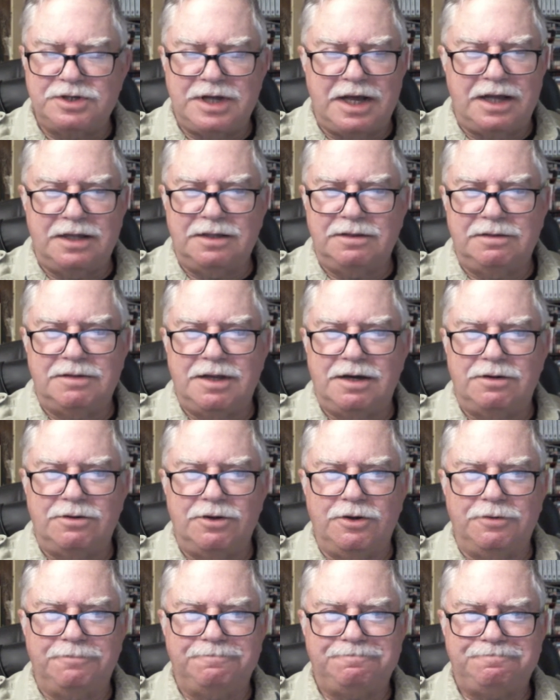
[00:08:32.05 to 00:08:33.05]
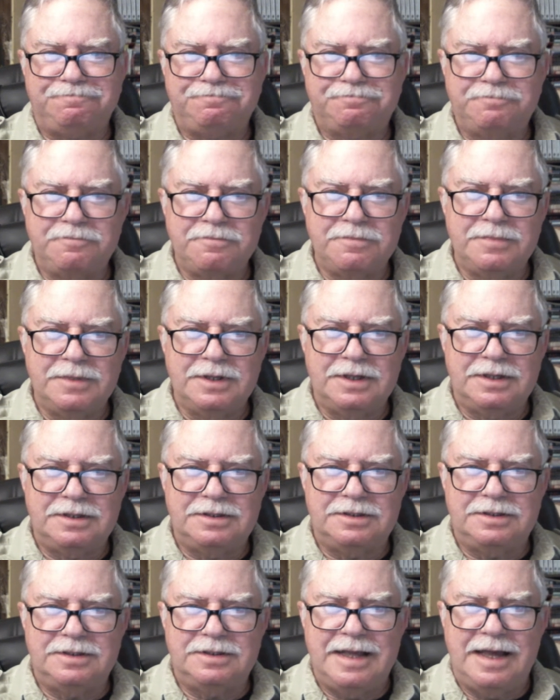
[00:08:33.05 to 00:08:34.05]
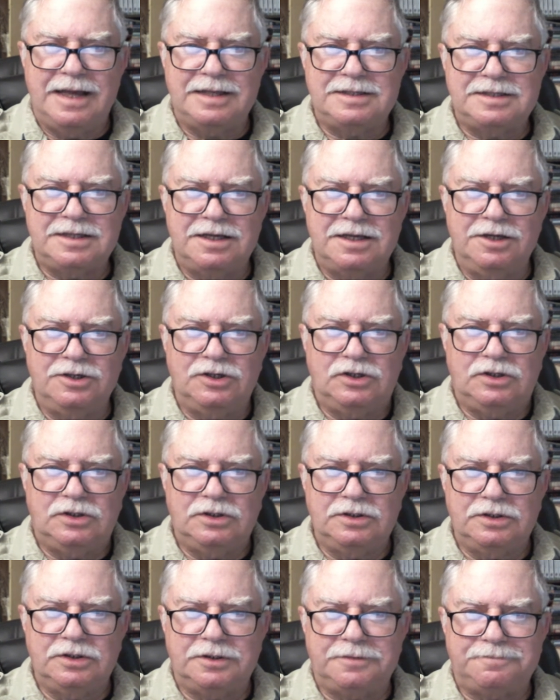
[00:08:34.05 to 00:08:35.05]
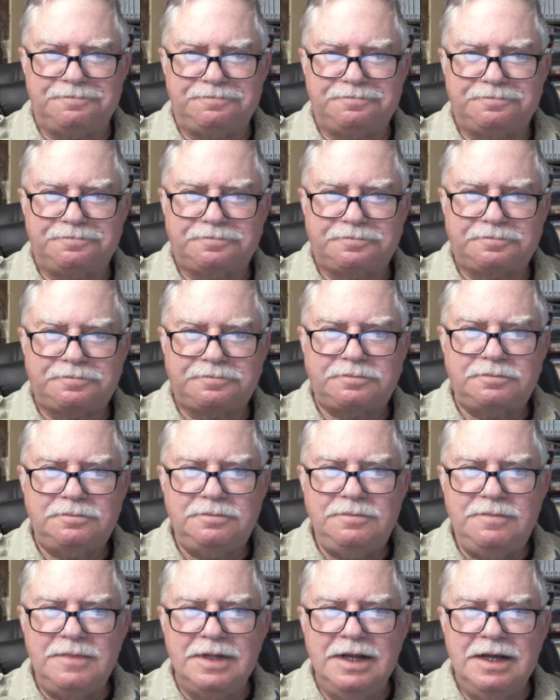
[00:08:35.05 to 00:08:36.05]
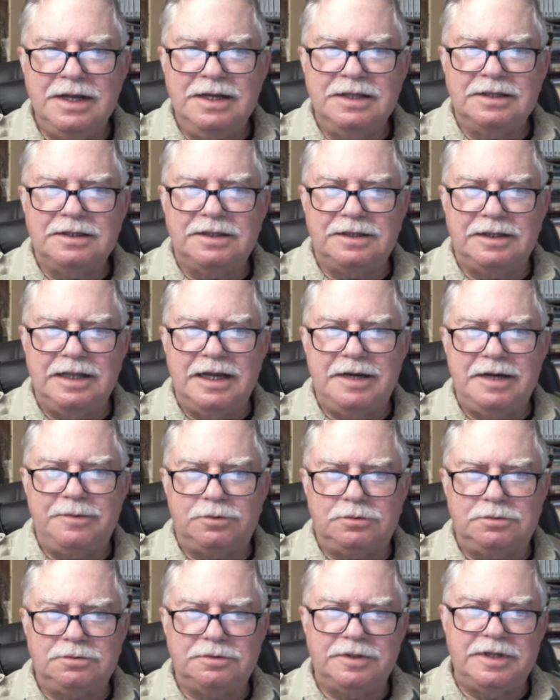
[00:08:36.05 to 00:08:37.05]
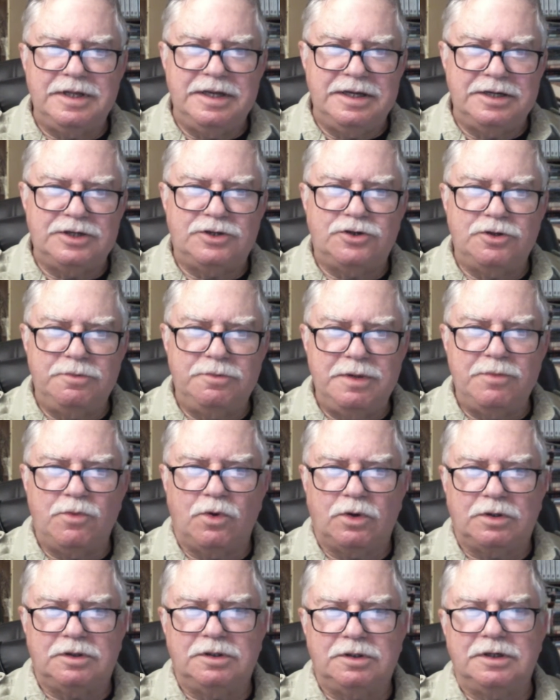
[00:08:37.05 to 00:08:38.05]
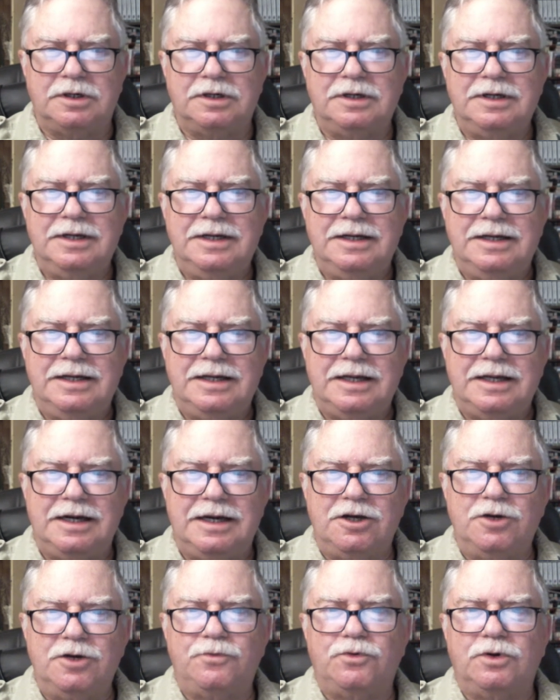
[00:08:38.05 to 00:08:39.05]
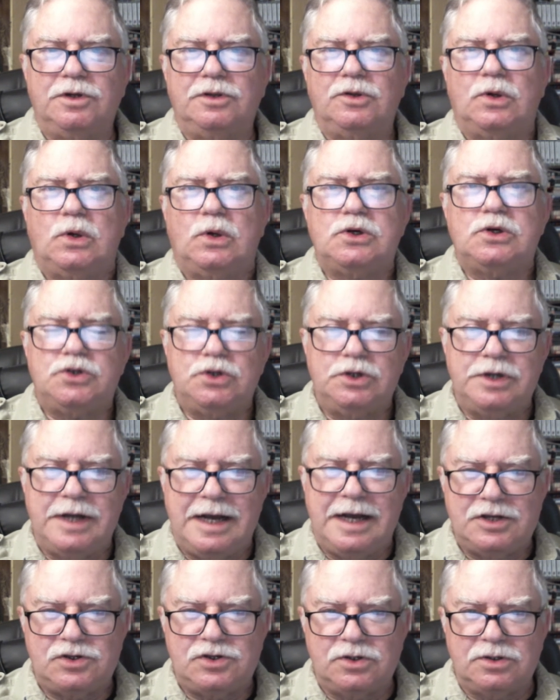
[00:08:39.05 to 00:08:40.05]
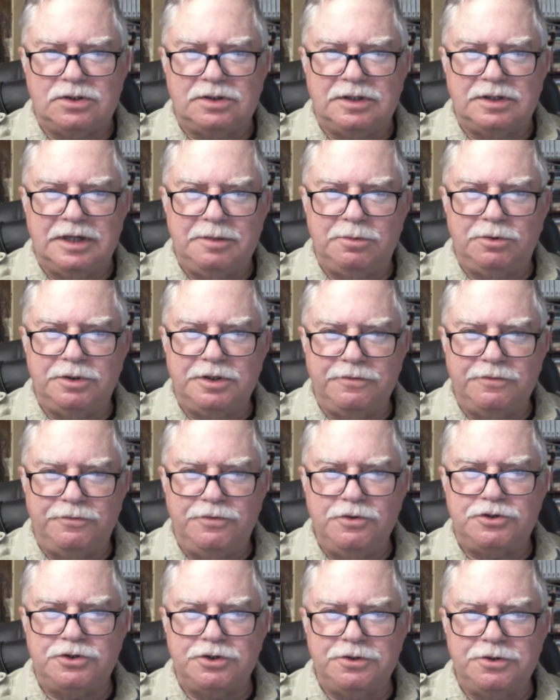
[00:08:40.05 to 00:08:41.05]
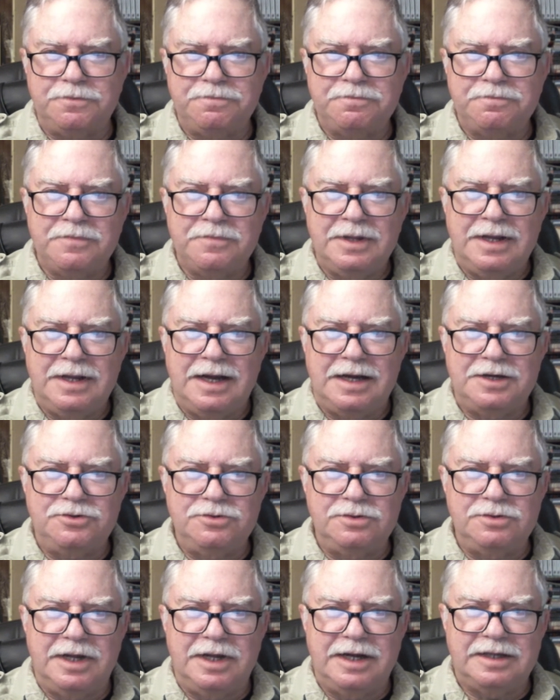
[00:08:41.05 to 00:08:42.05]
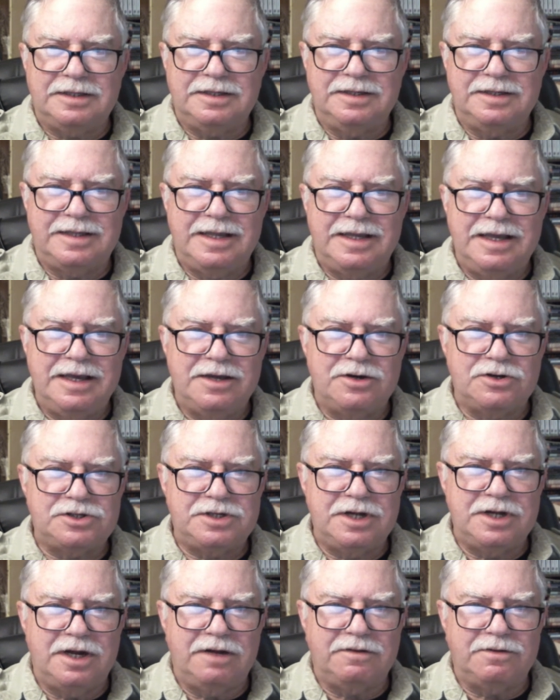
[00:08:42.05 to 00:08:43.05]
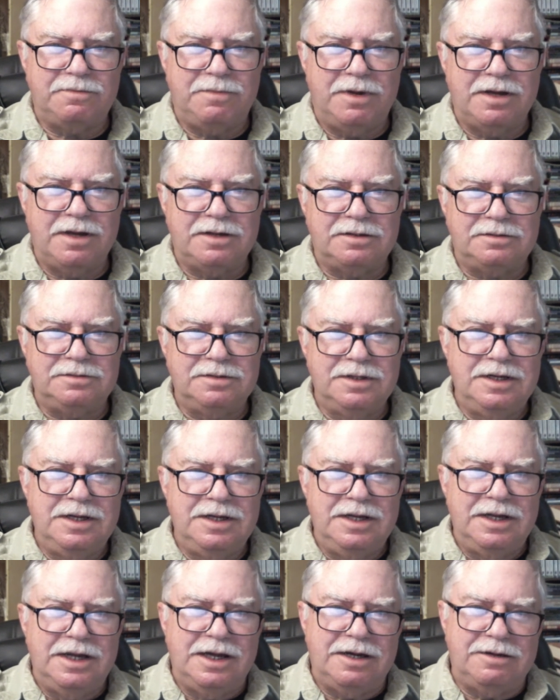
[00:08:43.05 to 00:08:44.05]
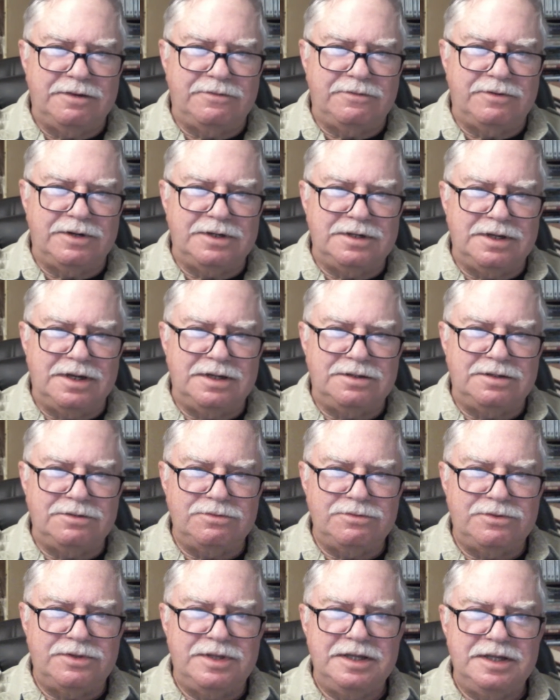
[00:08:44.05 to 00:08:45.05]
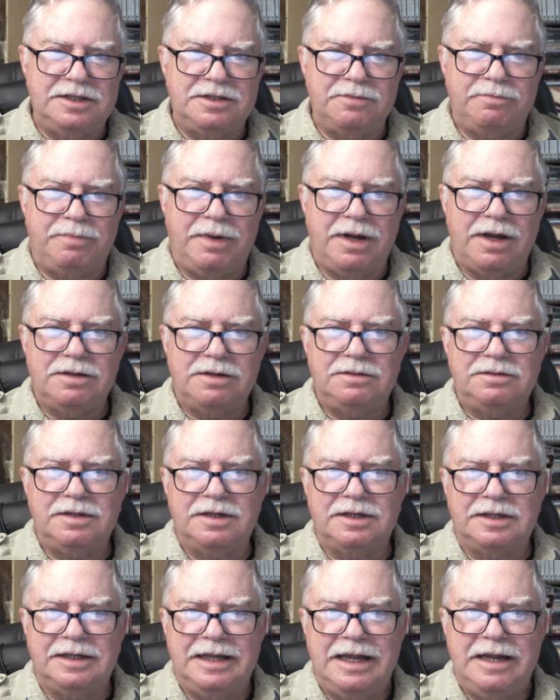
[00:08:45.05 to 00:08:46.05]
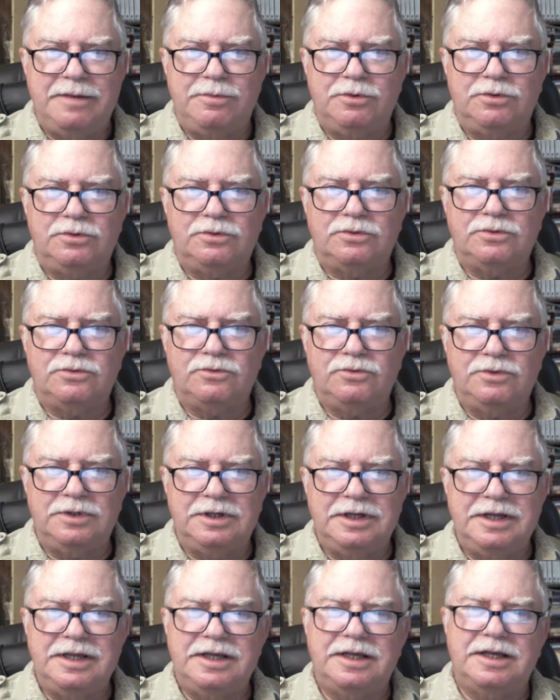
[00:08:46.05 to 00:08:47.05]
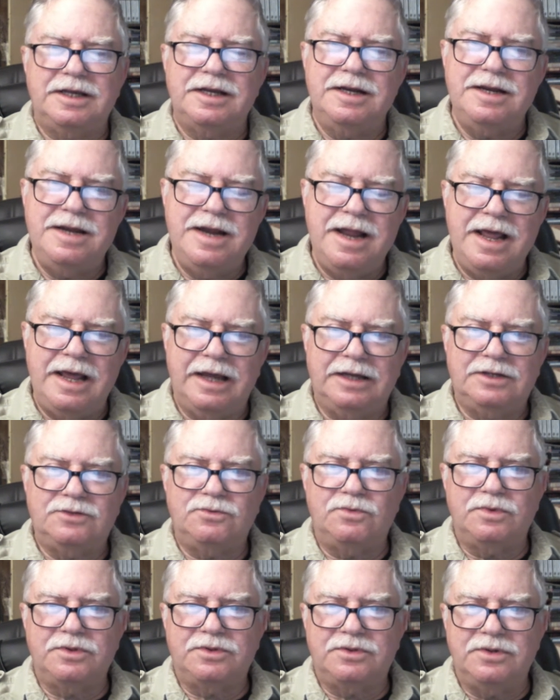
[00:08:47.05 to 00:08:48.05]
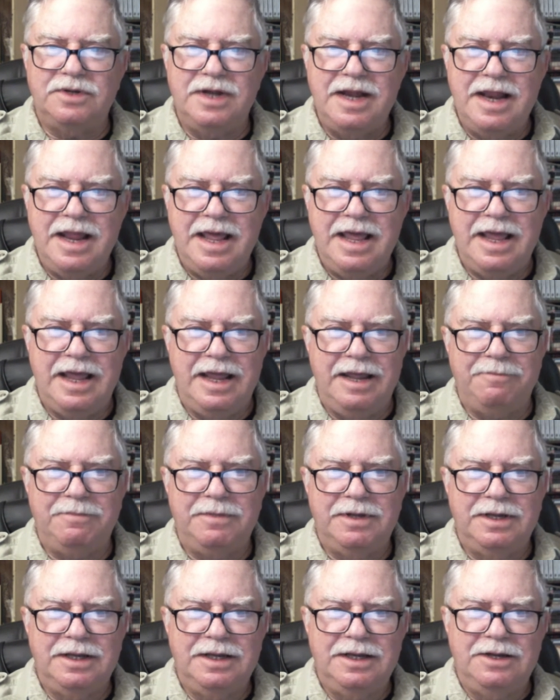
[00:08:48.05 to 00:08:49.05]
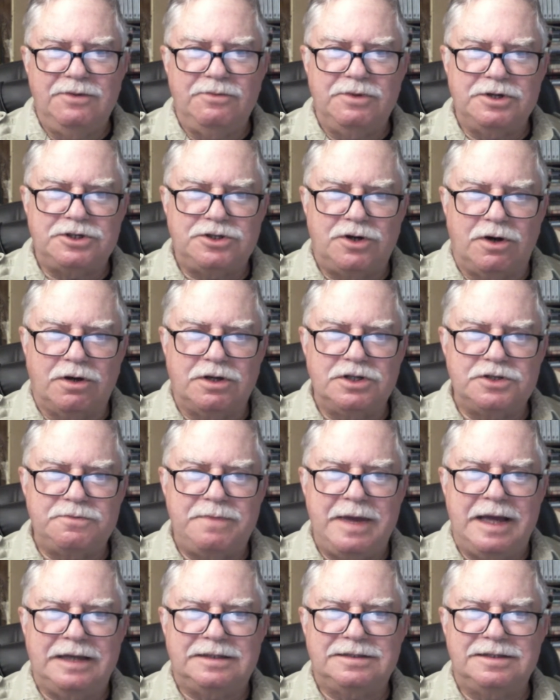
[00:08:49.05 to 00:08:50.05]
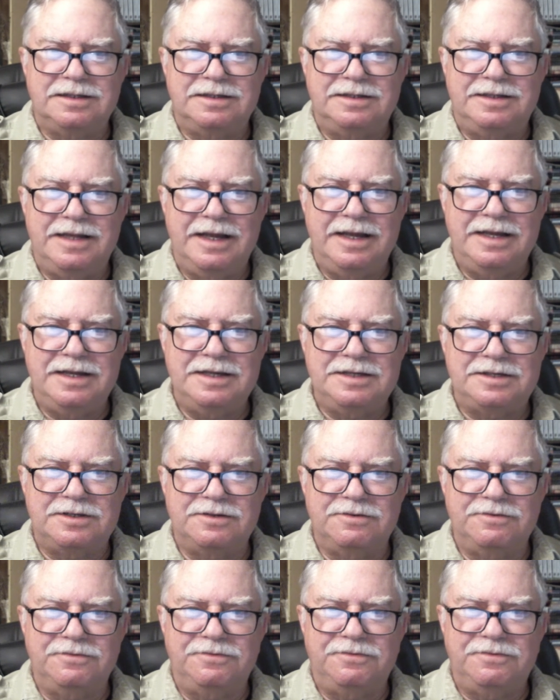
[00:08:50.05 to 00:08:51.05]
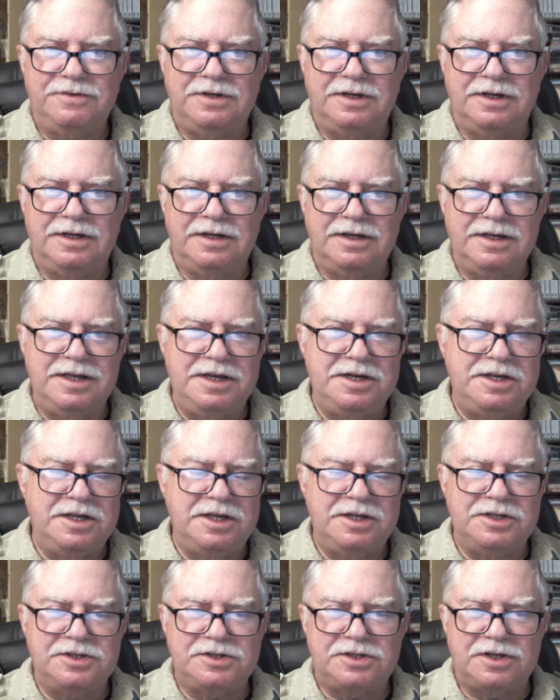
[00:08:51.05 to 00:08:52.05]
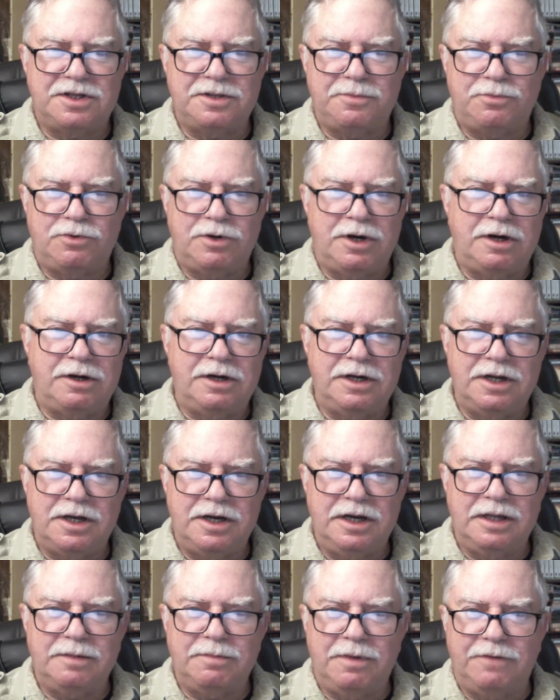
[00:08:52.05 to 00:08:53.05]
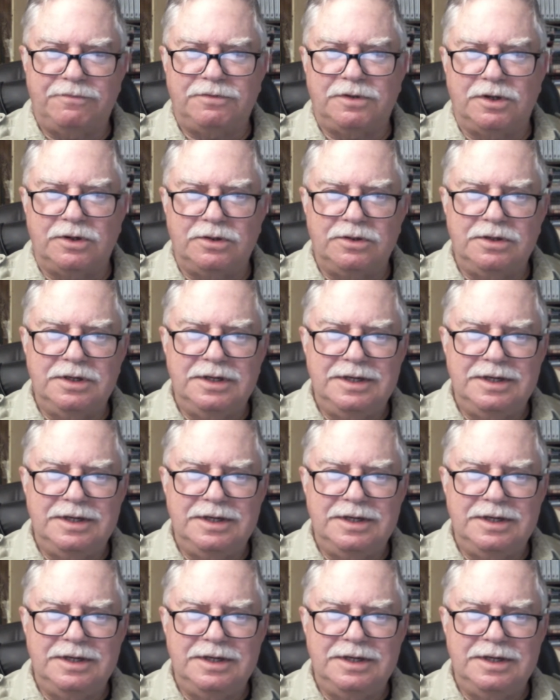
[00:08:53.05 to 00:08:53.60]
I don't know. That's unclear. The label then could be more clear, and I hope for a larger, nicer label in the future. I do like the decanter style of the bottle. However, I don't think the bottle and label really connect with the name, which harkens back to the days of Indians on the prairie hunting buffalo.